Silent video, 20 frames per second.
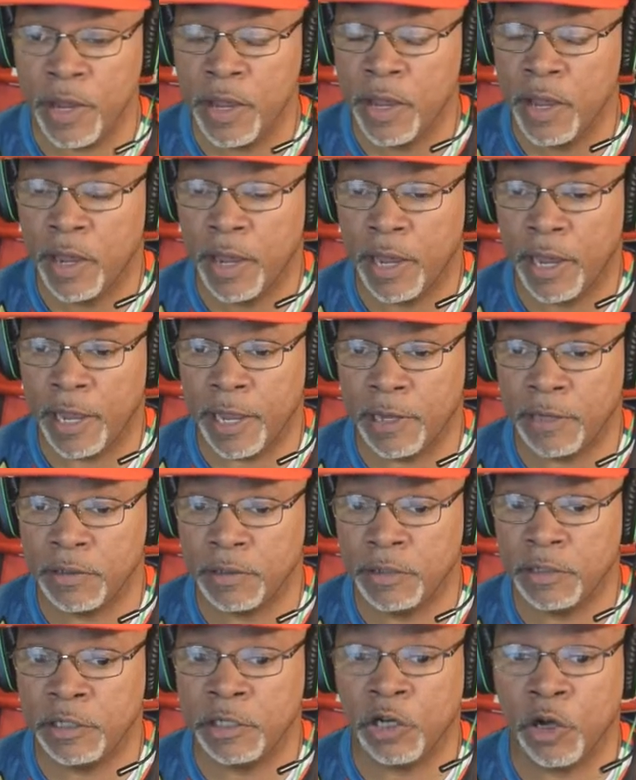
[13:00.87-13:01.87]
And,
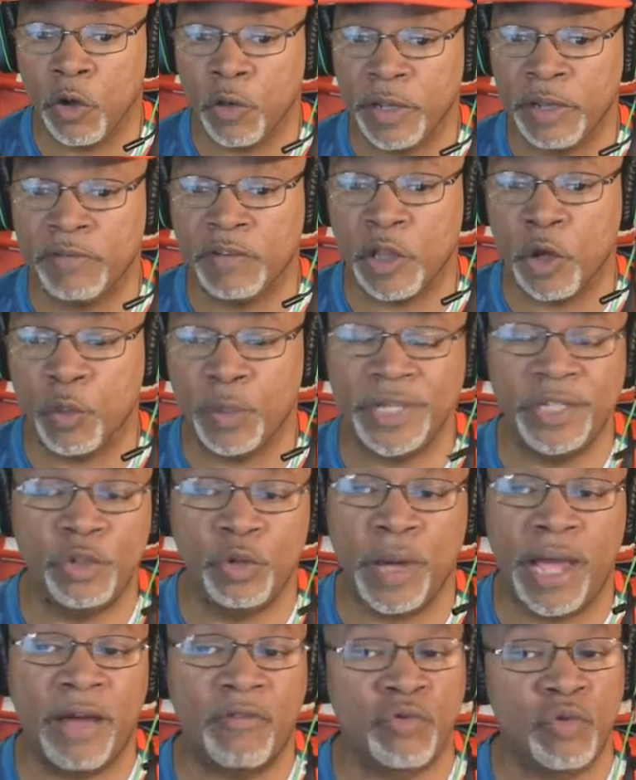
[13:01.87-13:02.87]
you know, even though we do
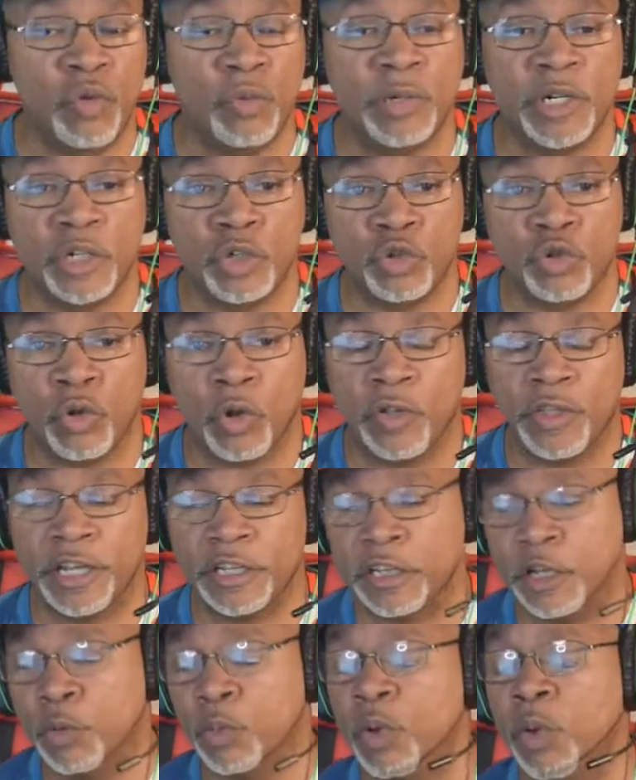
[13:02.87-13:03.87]
have rumor control that
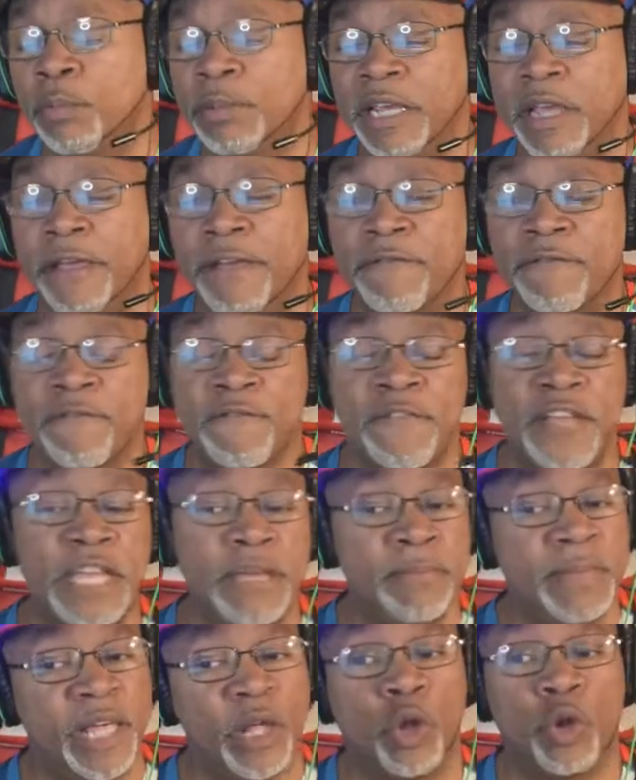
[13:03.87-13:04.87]
there will be a
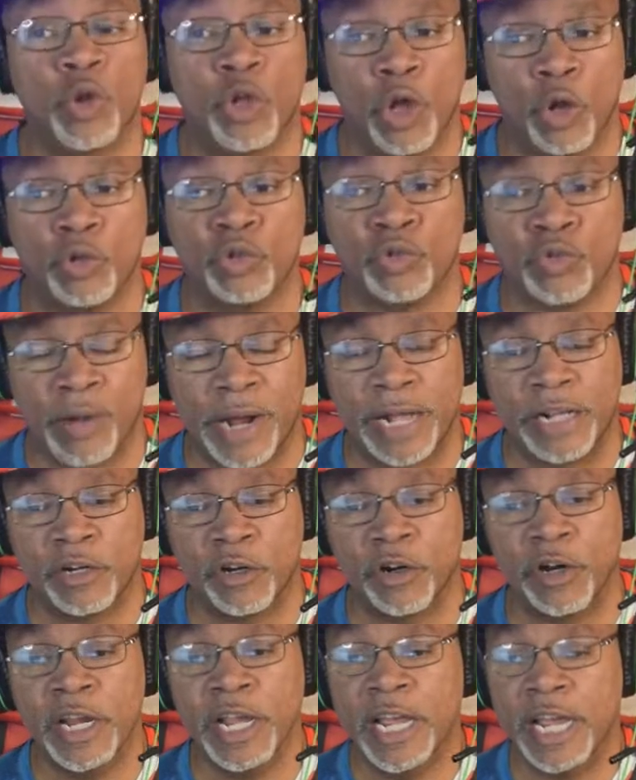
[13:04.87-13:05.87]
female Ghost
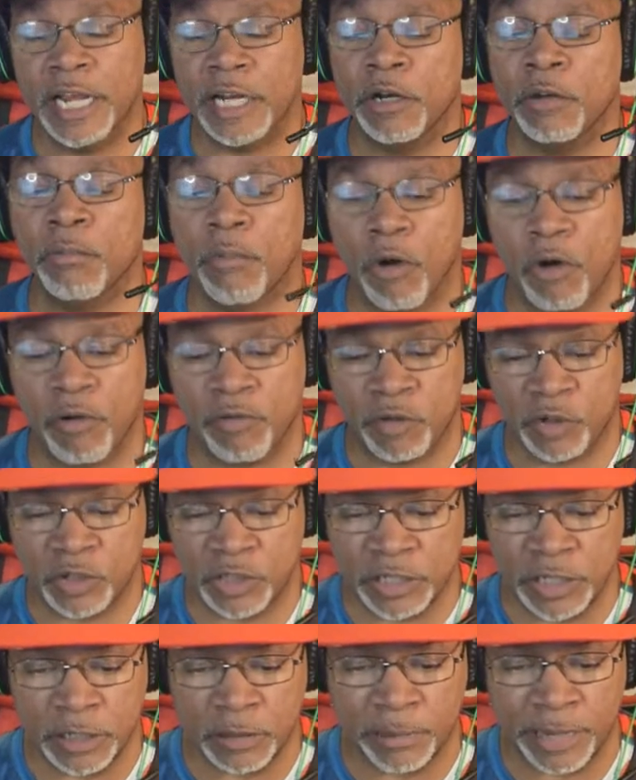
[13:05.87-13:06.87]
Rider in the Marvel
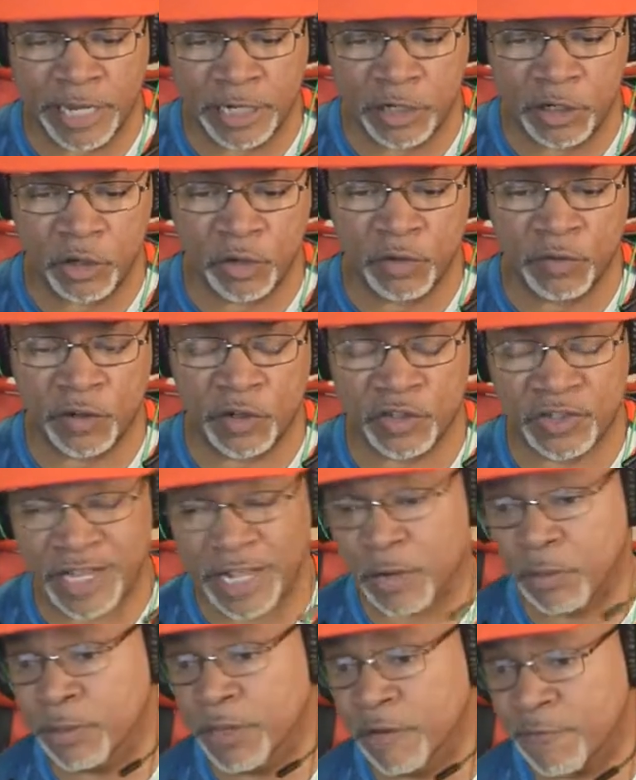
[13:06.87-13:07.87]
Cinematic Universe,
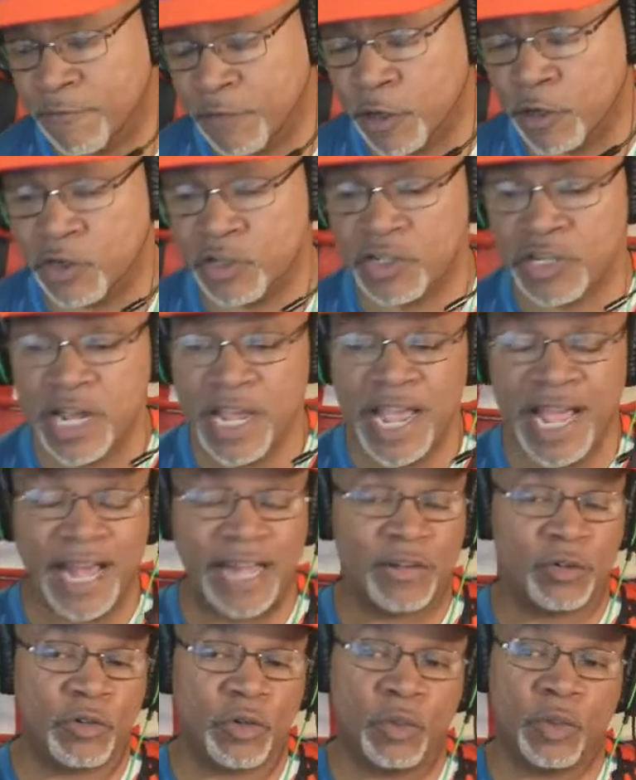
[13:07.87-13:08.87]
that'll be a first. I
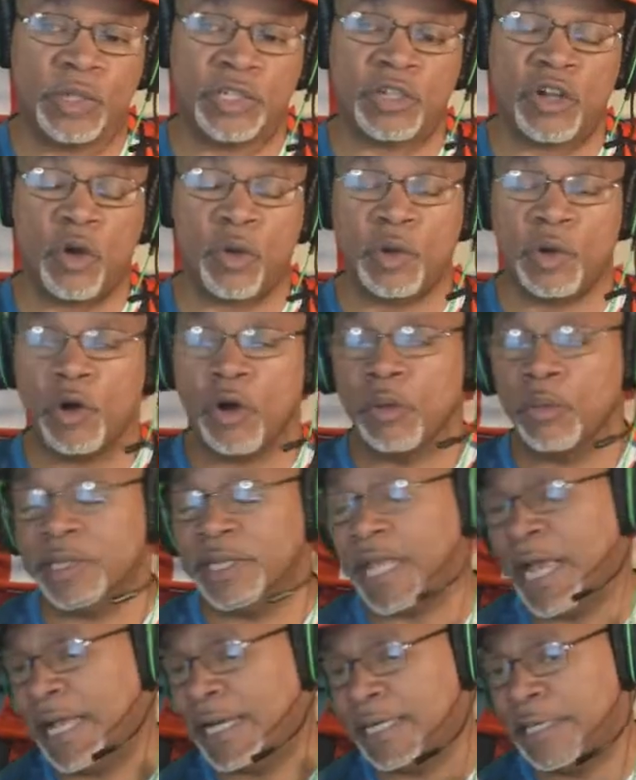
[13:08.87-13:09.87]
don't know what's going on with
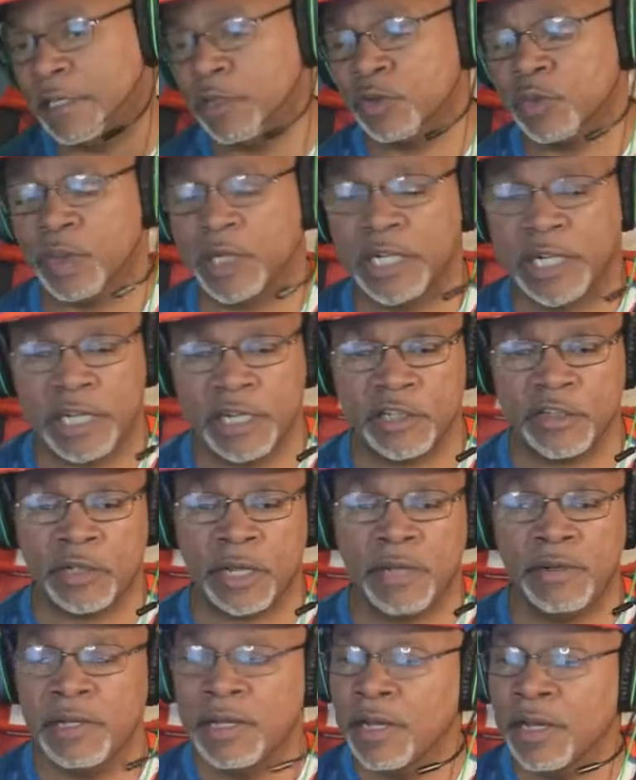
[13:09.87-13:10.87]
that. It is what it is. They,
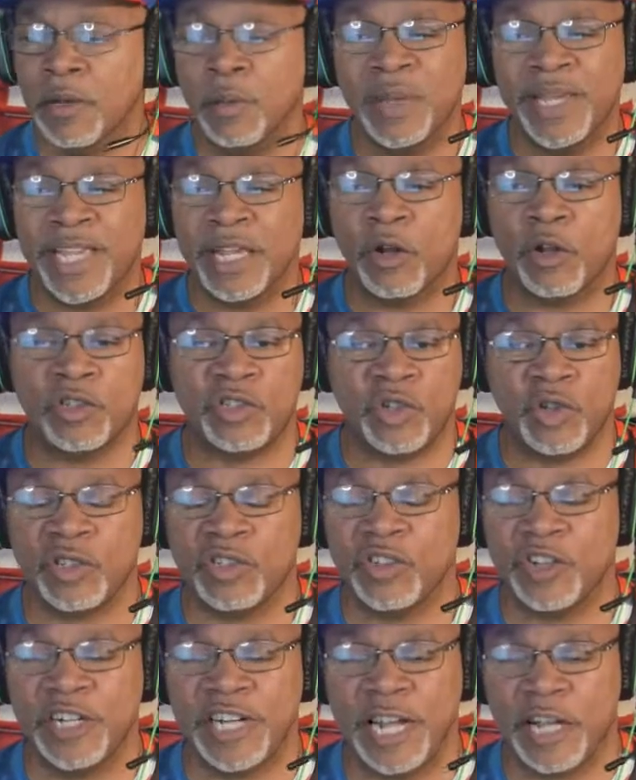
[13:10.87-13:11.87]
we get all sorts
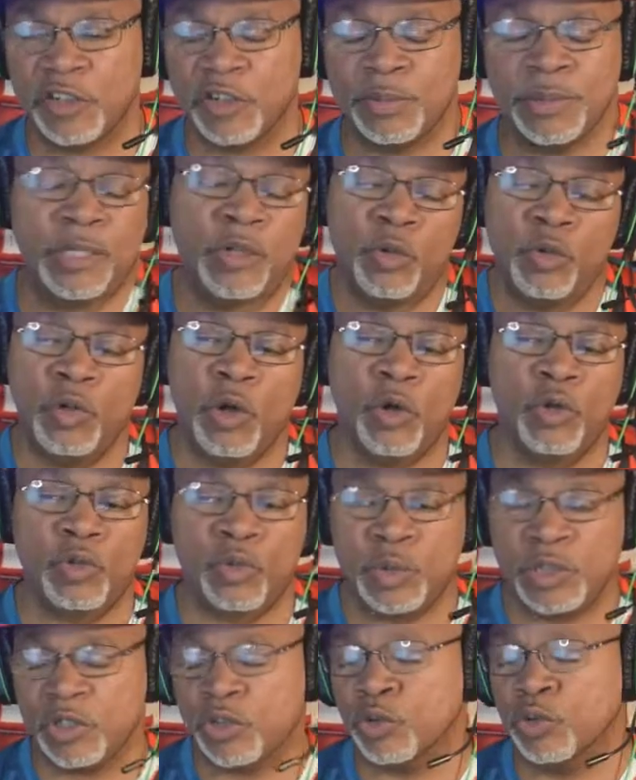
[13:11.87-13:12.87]
of announcements. Who knows
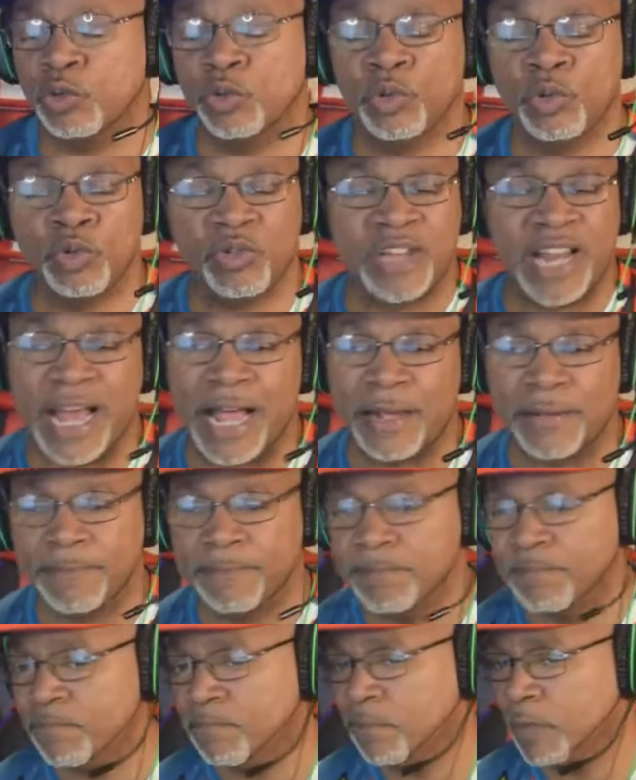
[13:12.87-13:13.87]
what's true, who's not,
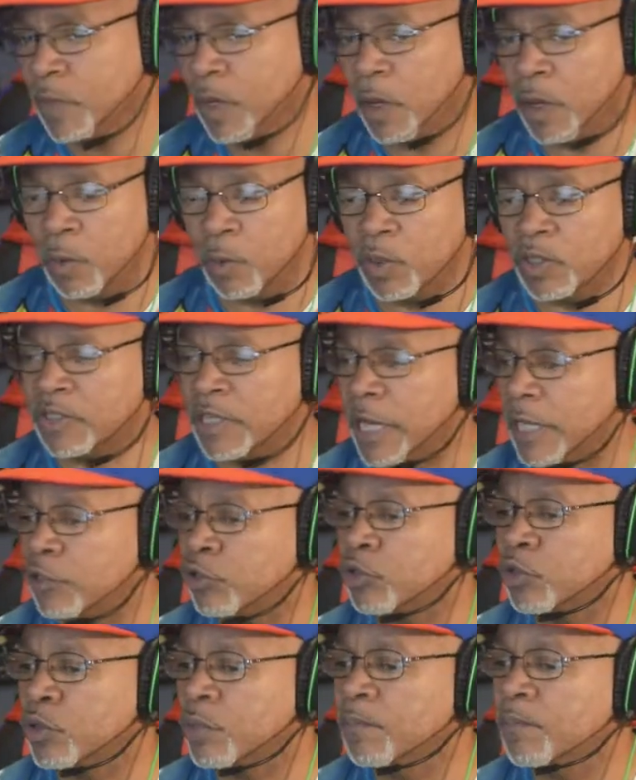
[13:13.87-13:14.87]
and what's not
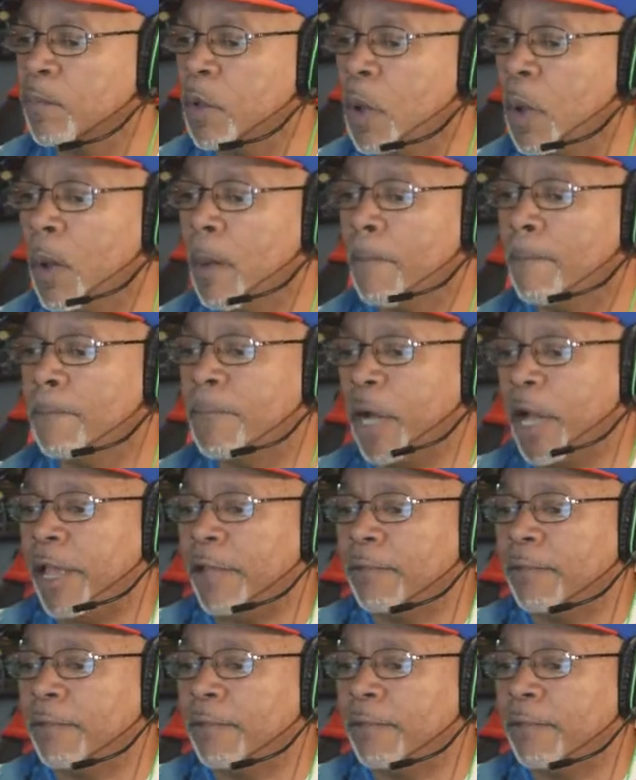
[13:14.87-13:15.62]
true. But